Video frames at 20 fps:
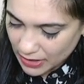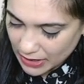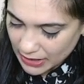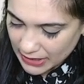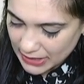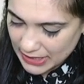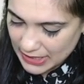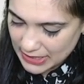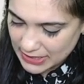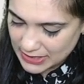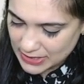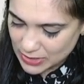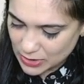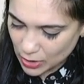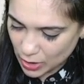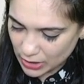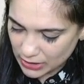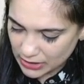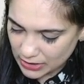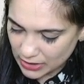He is
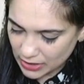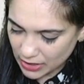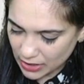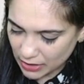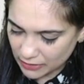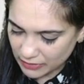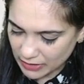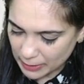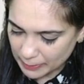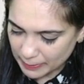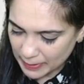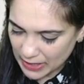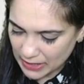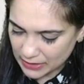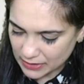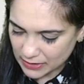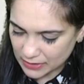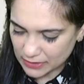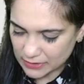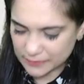not our
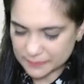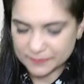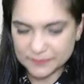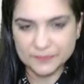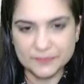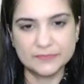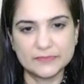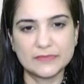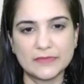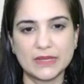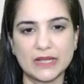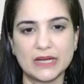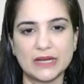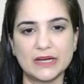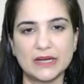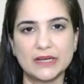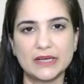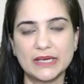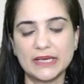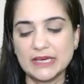partner.
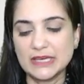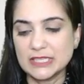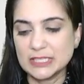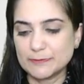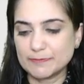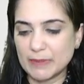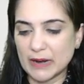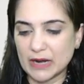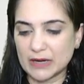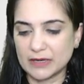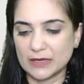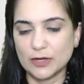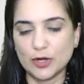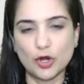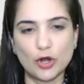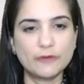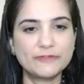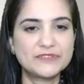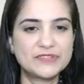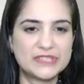He is partner
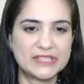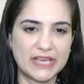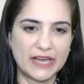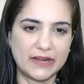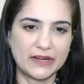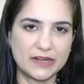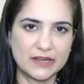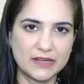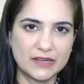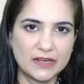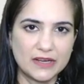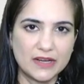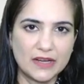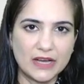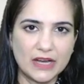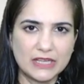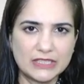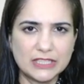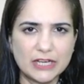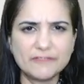of Z.
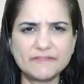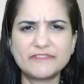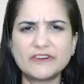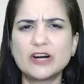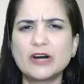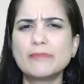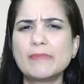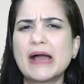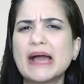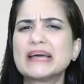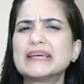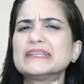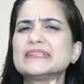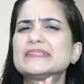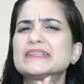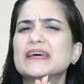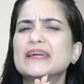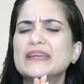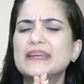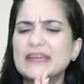The firm
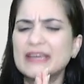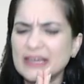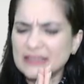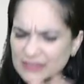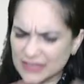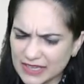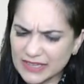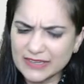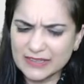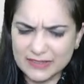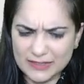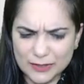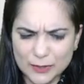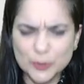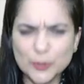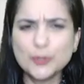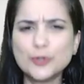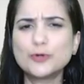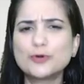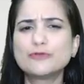has nothing
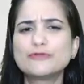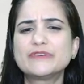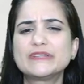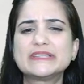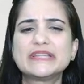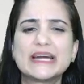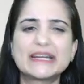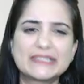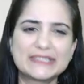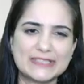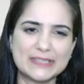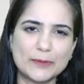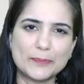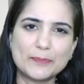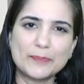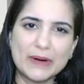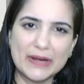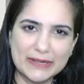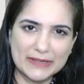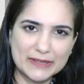to do with that
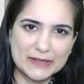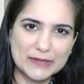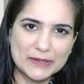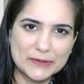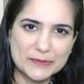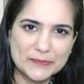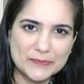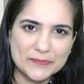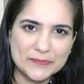sub-partner.